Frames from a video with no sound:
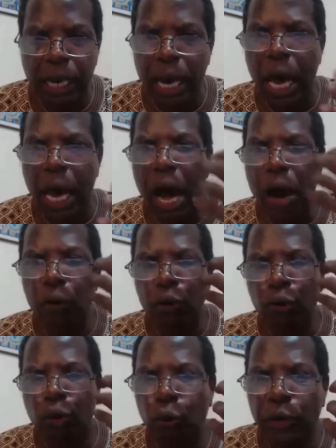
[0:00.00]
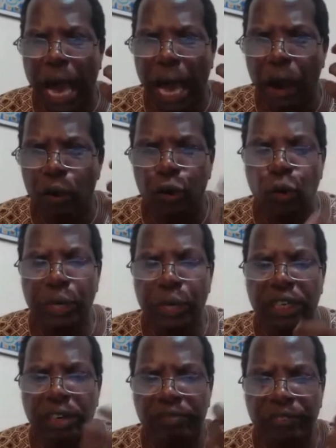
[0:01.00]
How do we
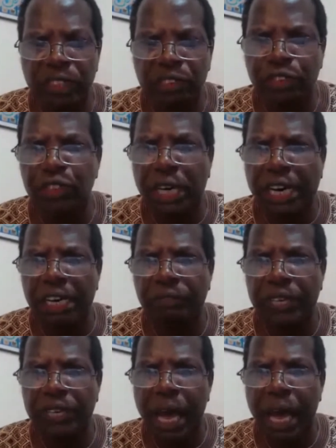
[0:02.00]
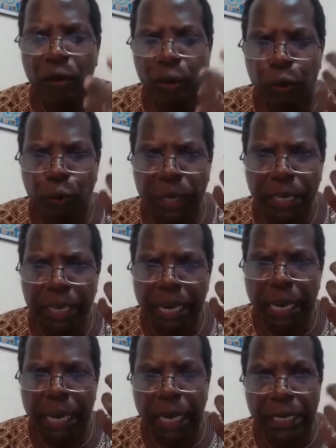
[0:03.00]
convince the caliphate? How do we
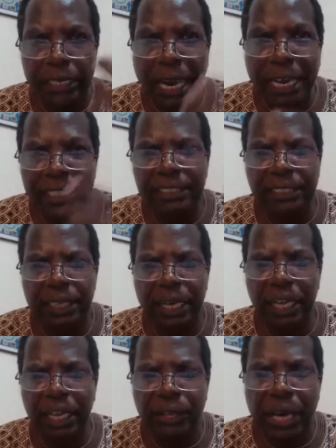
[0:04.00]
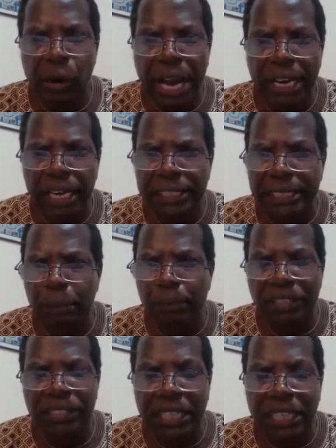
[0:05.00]
raise the awareness
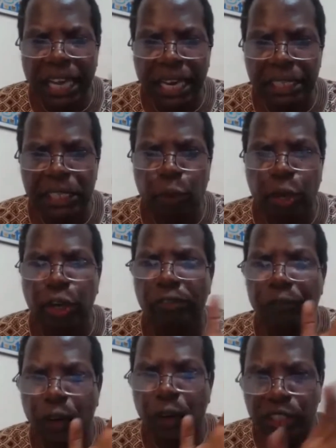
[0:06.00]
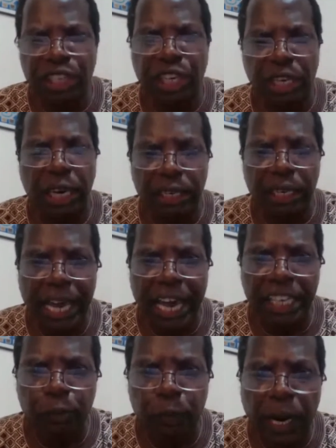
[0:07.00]
about the challenges we're confronting here in the
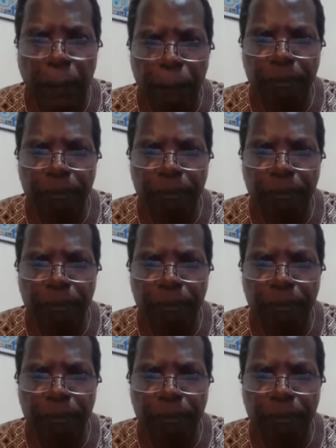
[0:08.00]
diaspora,